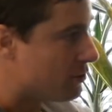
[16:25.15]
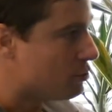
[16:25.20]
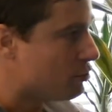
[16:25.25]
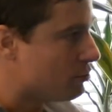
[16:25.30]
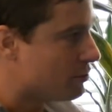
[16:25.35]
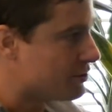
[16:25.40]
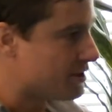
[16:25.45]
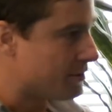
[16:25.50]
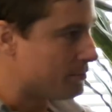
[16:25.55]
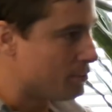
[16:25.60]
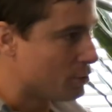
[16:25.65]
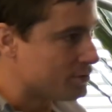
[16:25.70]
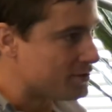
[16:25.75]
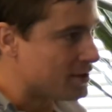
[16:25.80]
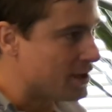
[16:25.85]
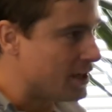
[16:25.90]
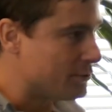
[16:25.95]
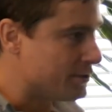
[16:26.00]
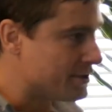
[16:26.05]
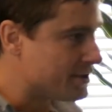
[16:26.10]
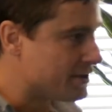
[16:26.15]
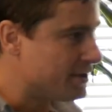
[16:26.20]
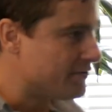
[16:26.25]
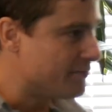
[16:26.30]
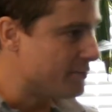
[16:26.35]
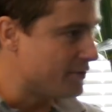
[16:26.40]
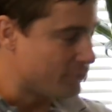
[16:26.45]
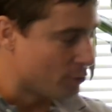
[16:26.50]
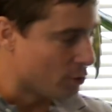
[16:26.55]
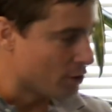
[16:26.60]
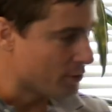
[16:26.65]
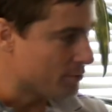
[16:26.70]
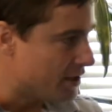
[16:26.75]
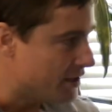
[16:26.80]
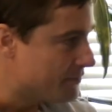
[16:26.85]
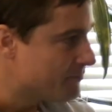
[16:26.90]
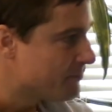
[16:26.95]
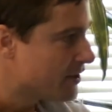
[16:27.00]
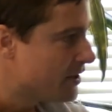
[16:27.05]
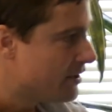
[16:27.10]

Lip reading: who was a postdoc with Steve before me.